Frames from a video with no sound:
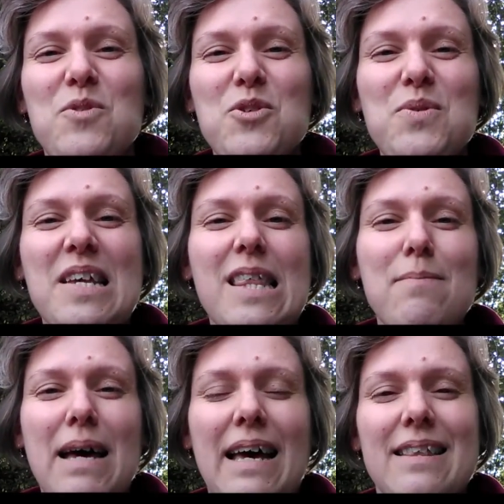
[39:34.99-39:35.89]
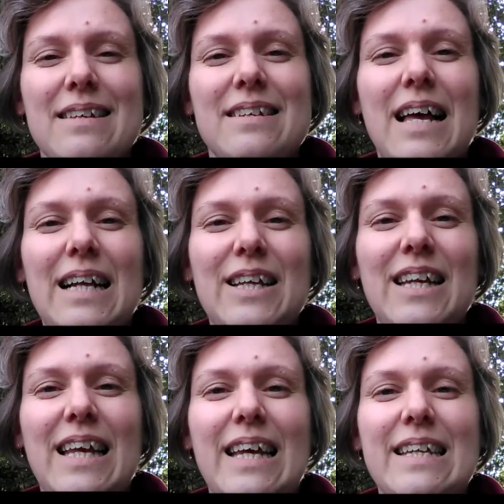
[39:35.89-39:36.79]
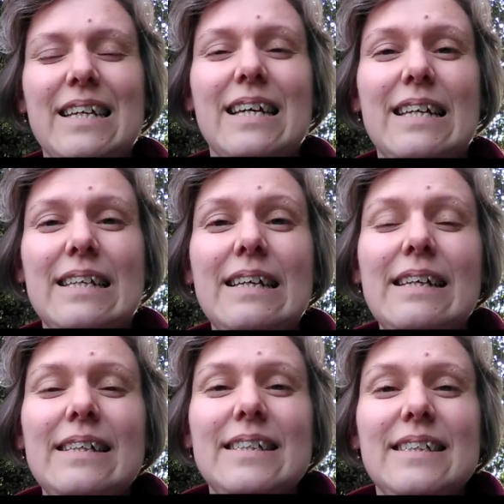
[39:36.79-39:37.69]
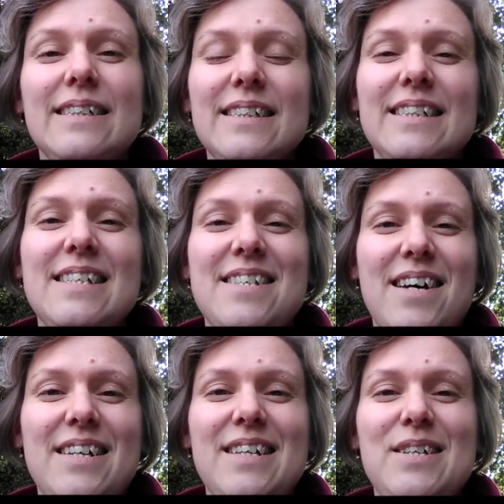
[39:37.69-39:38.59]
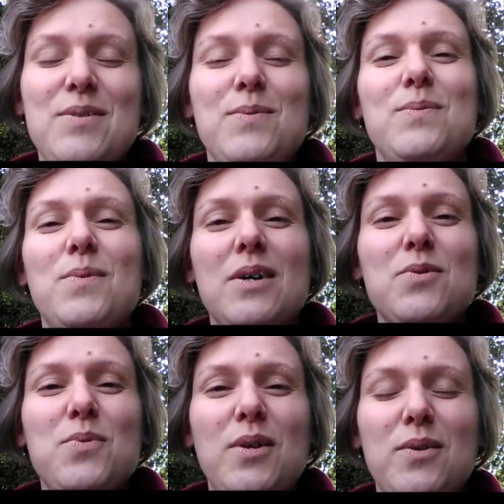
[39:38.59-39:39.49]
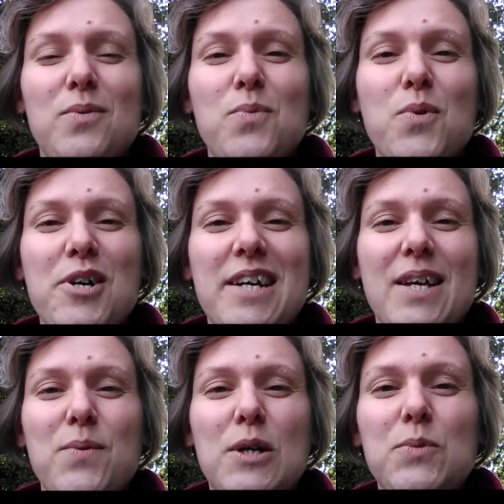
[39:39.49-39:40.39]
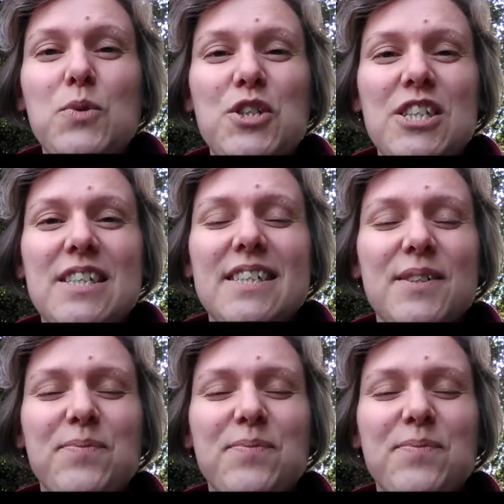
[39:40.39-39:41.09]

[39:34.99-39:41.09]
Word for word: doing the math and calculating and deciding what will work and what wouldn't.